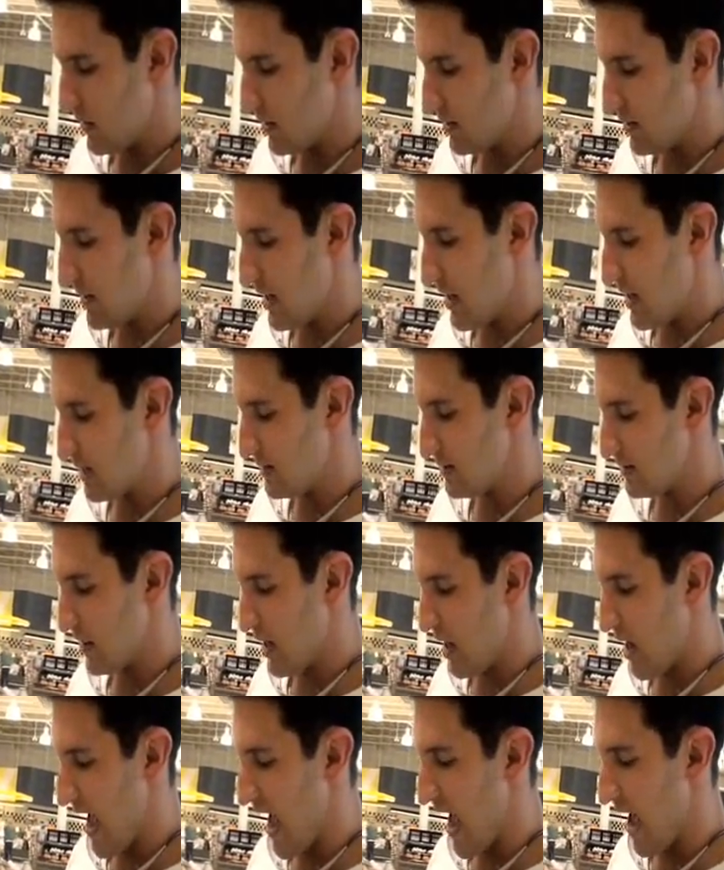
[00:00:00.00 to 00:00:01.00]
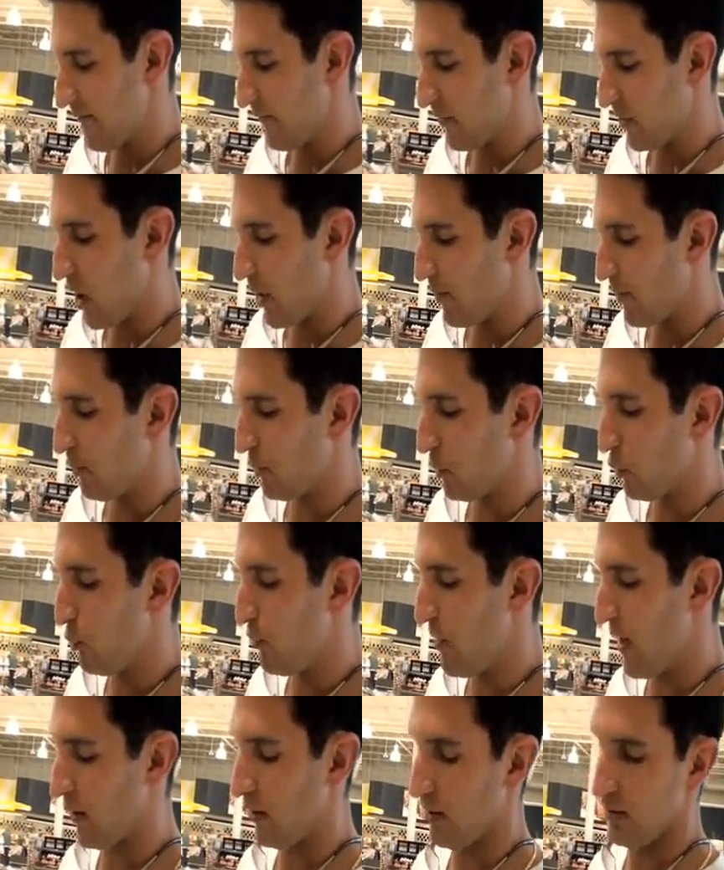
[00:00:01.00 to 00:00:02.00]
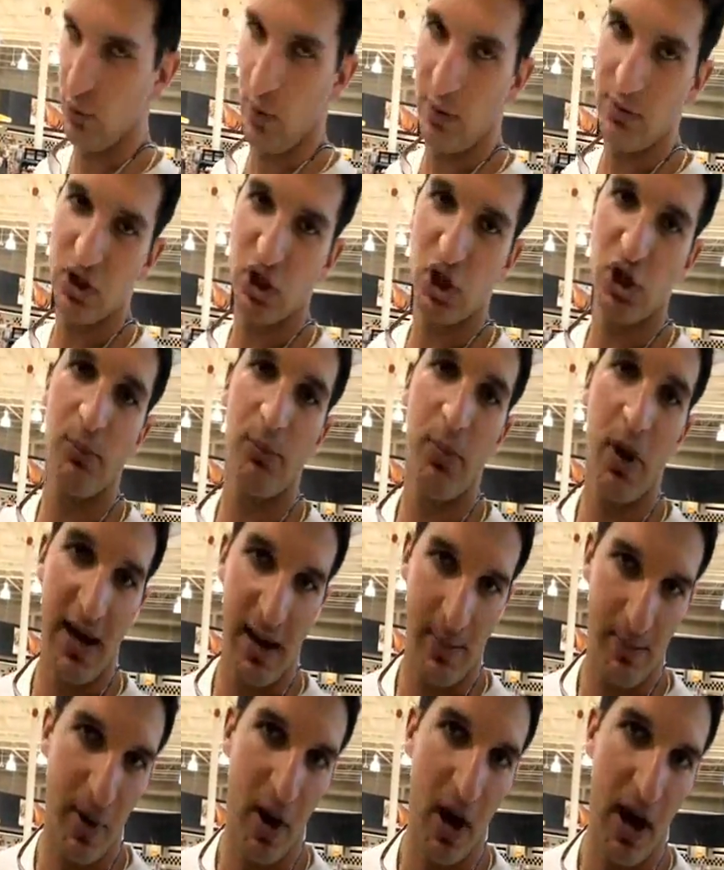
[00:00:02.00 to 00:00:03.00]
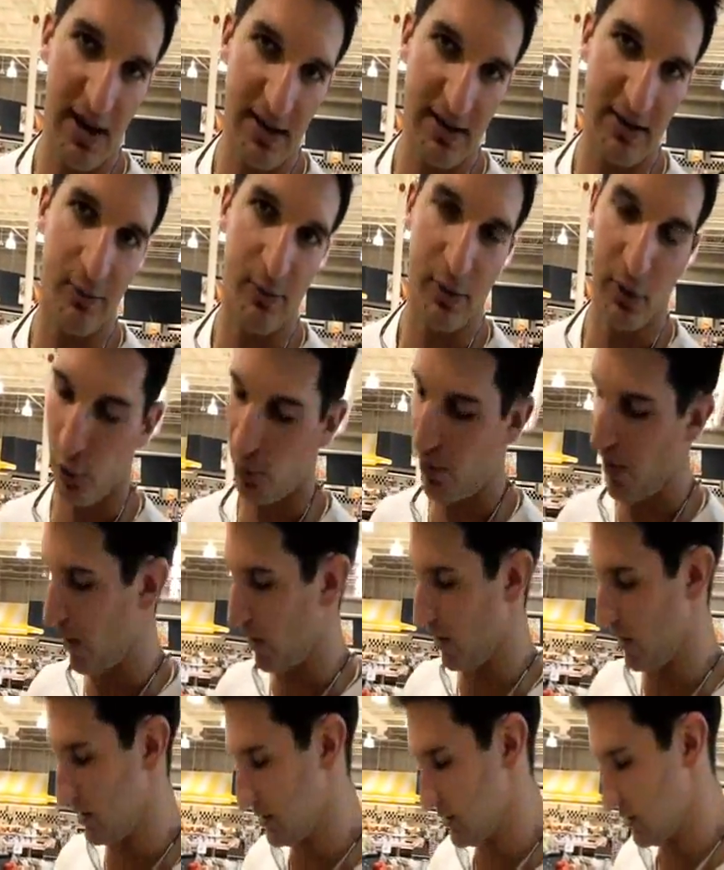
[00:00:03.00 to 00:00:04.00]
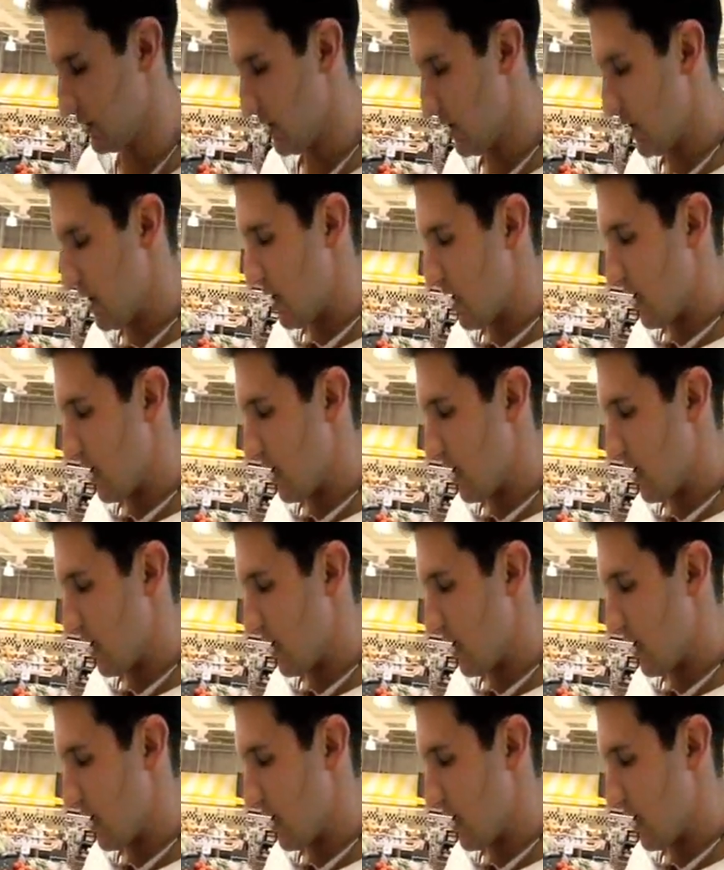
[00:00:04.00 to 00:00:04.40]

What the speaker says: It says half a cup of blueberries. So I'm just going to buy a pint of blueberries.